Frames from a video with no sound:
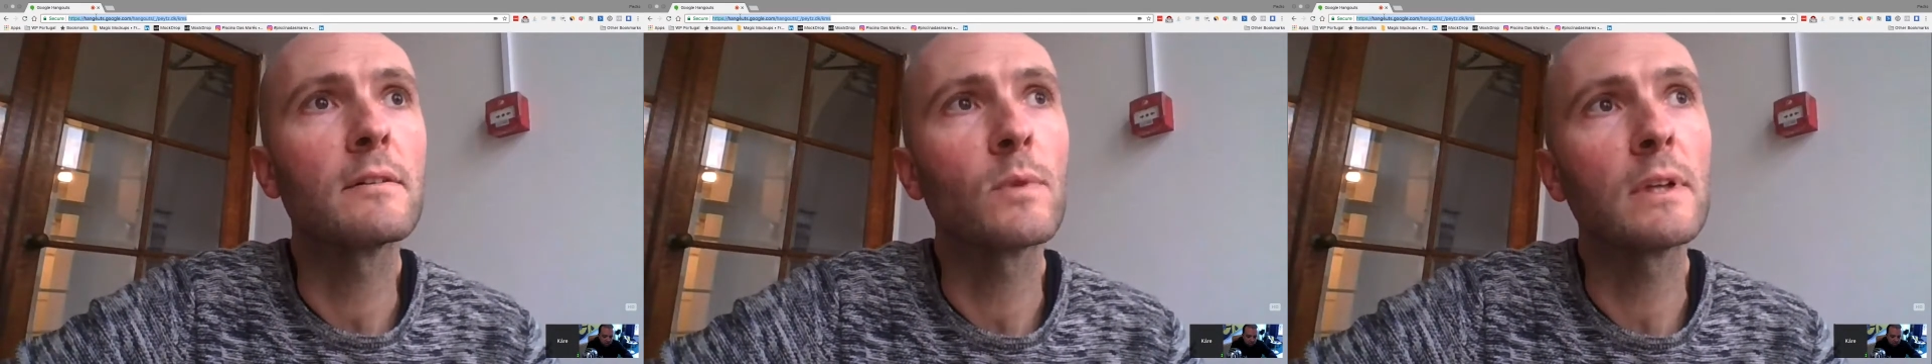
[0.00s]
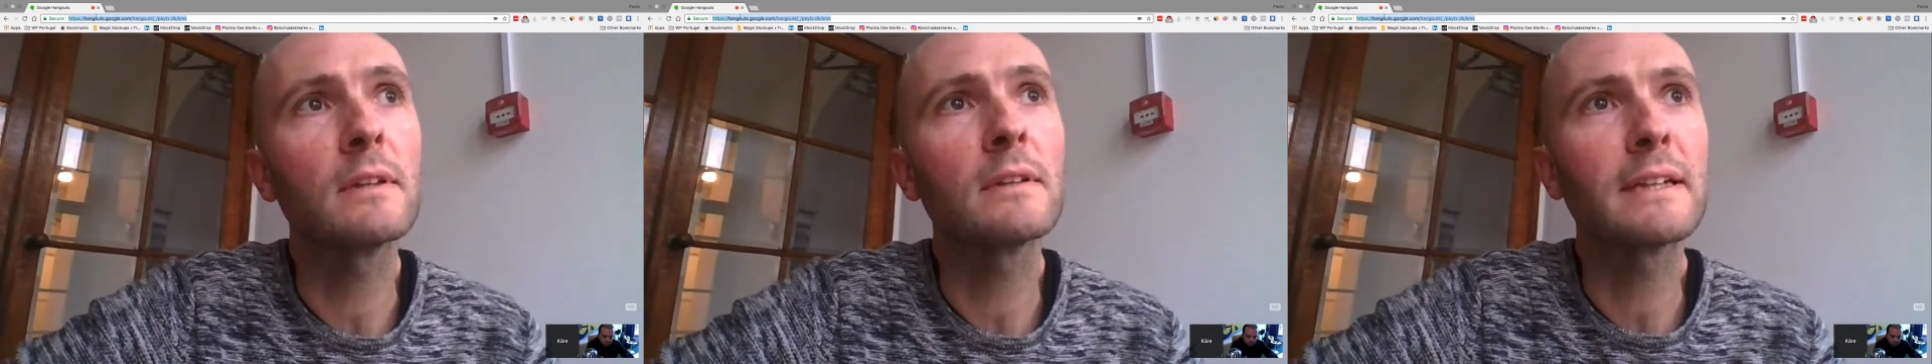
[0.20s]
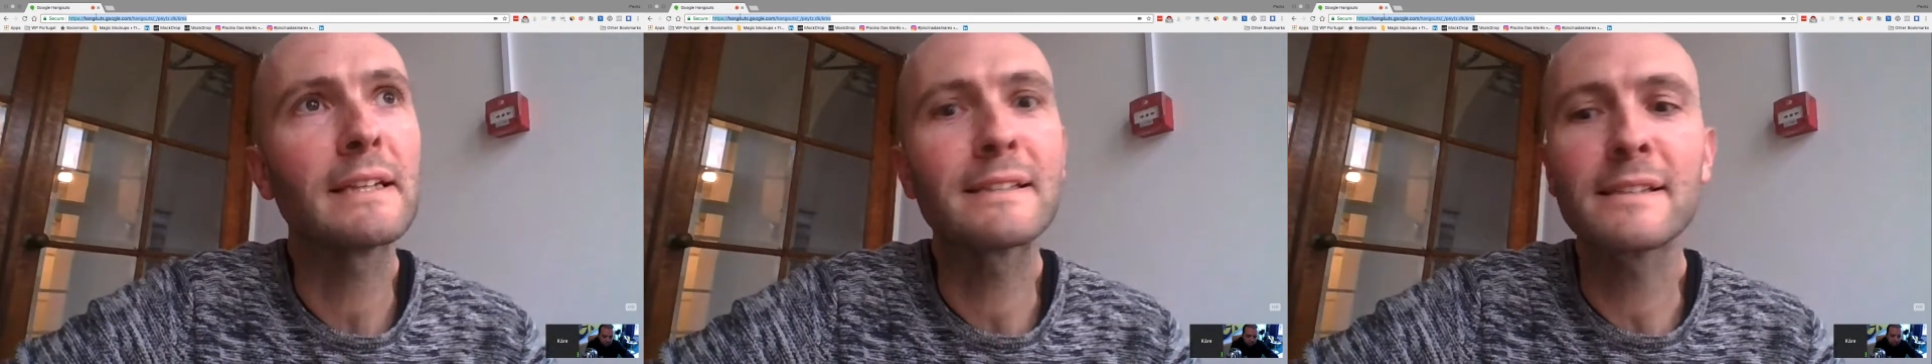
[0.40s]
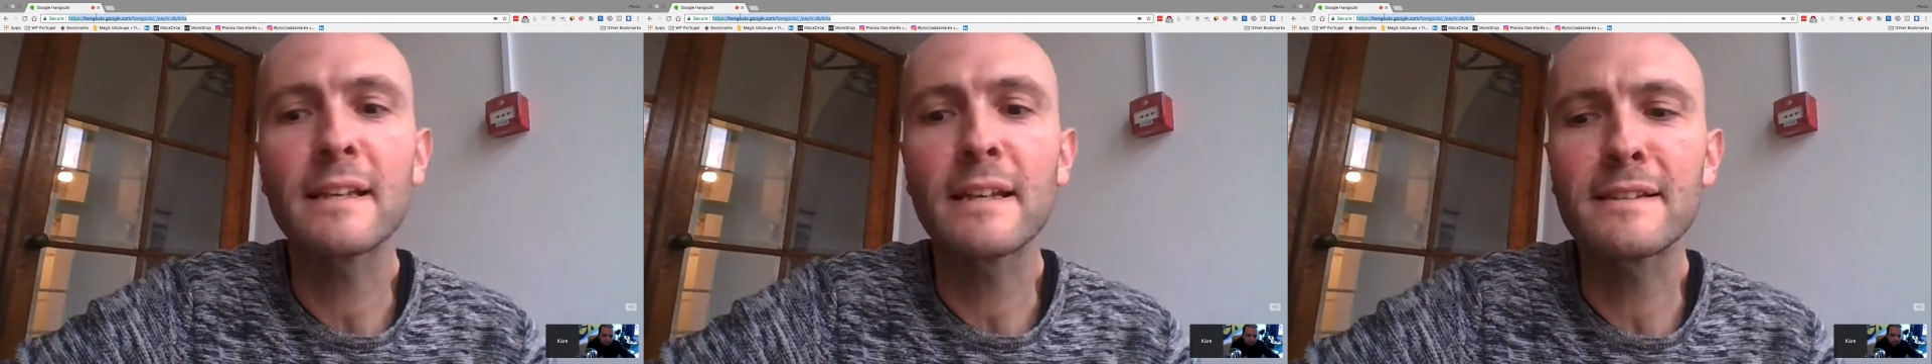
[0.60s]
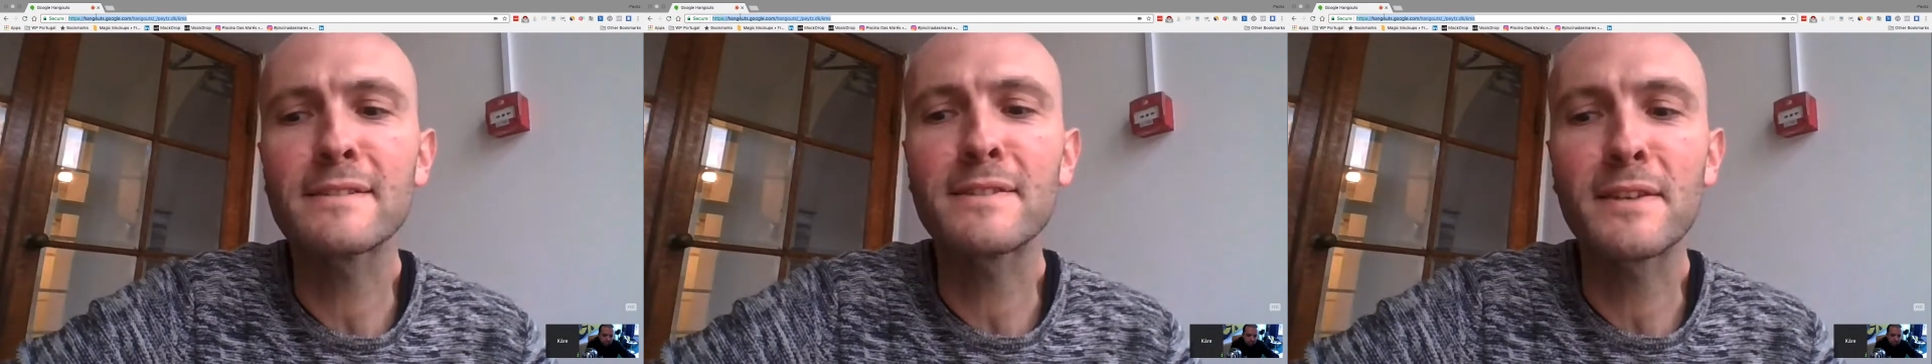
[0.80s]
well, it's
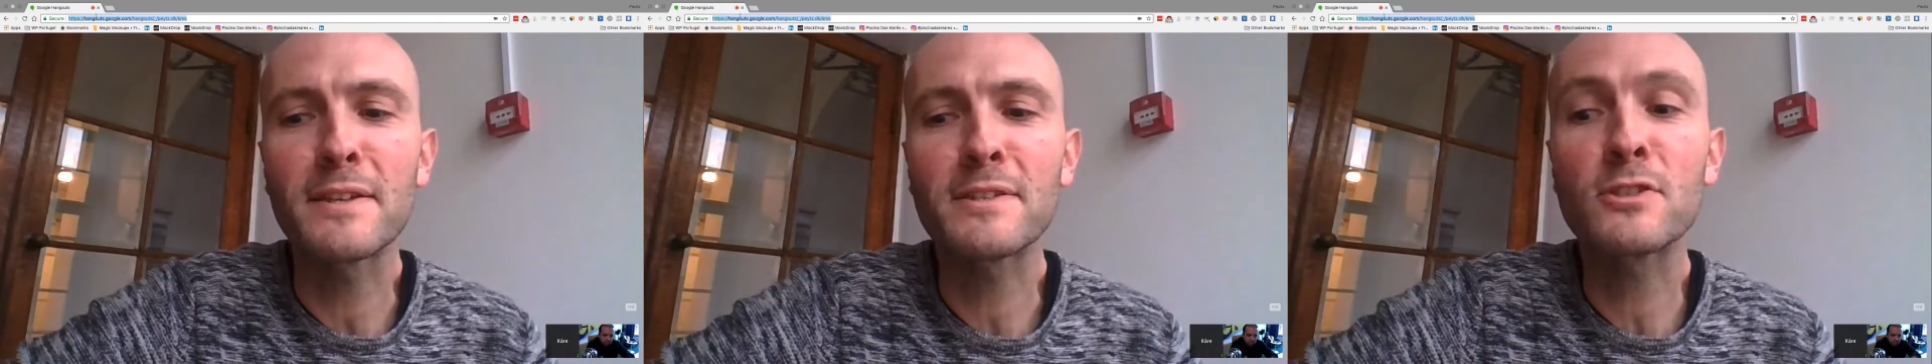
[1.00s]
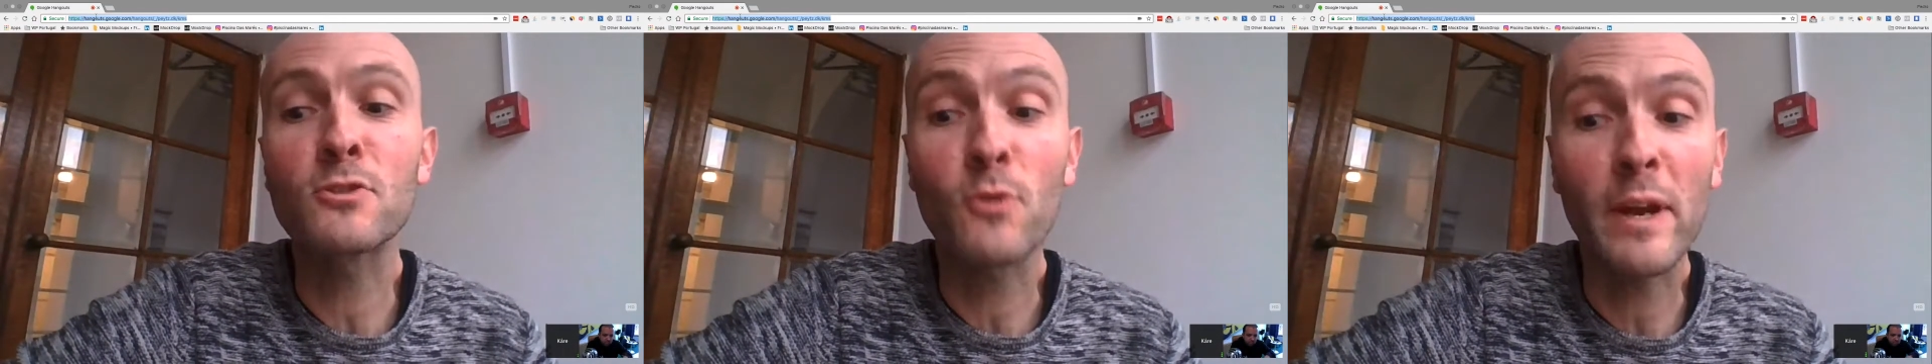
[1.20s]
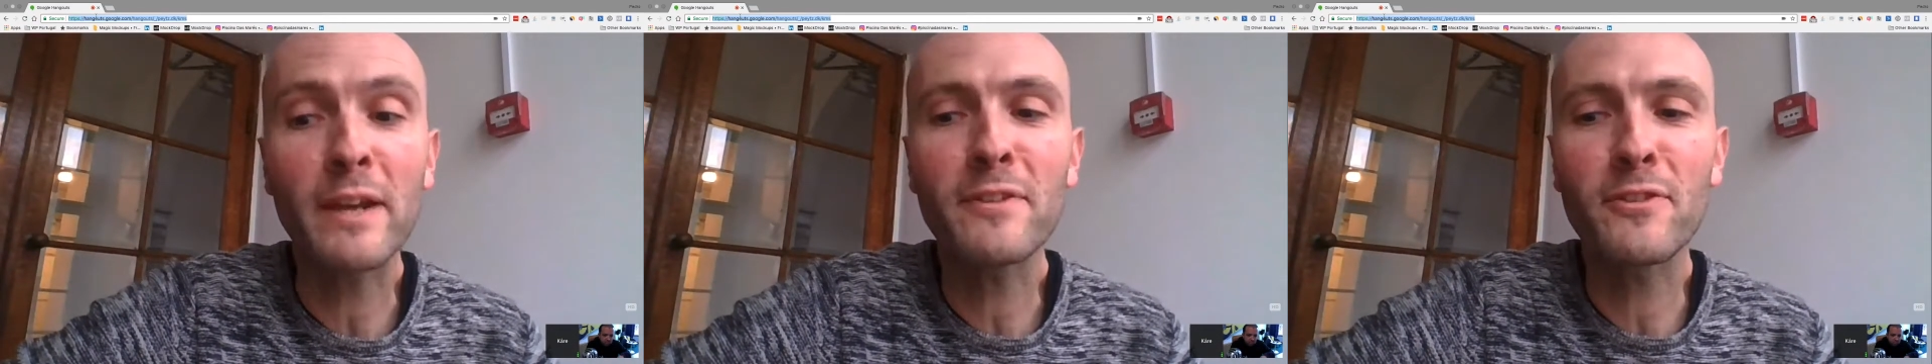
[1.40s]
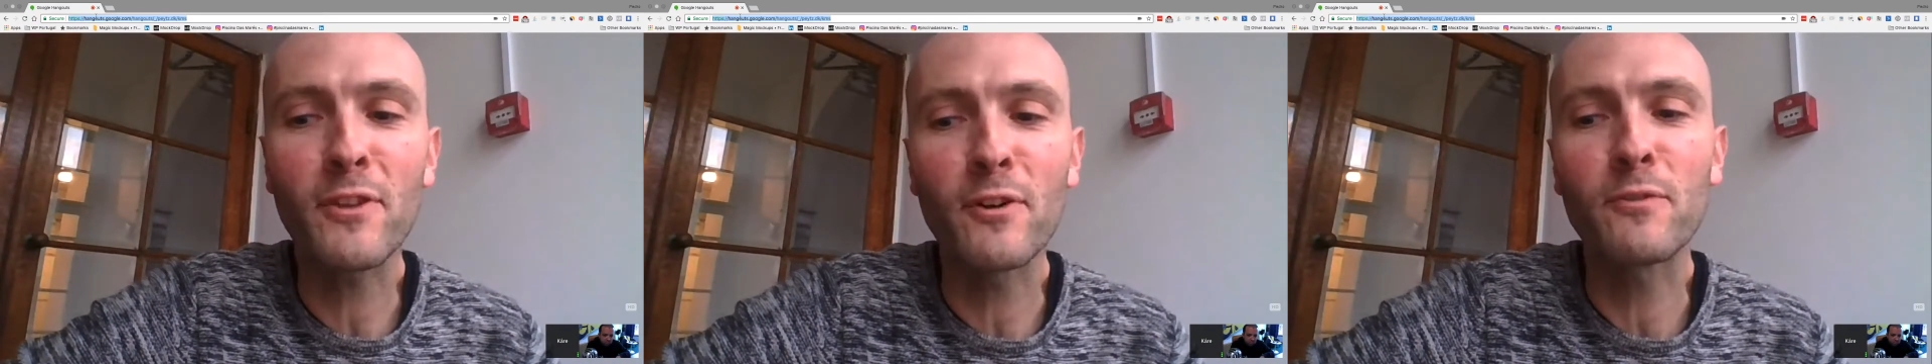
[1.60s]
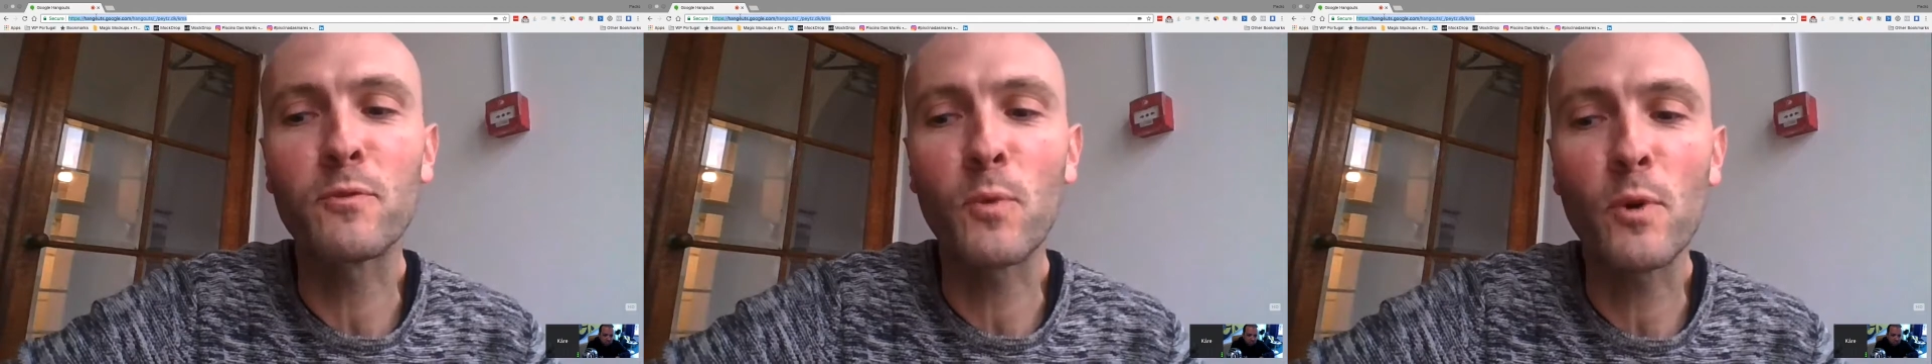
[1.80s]
the strength of